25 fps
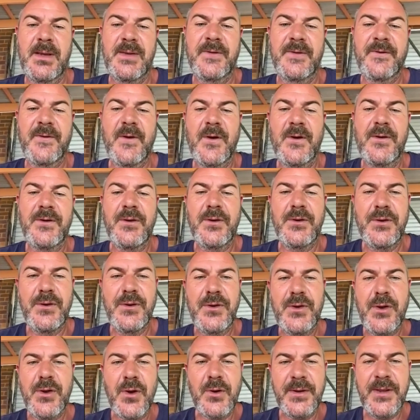So
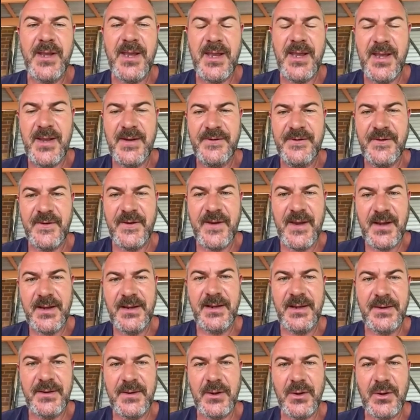you're kind of
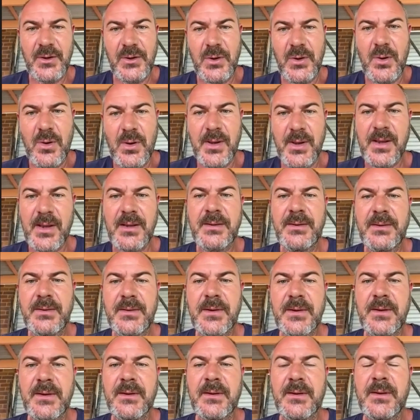educating the client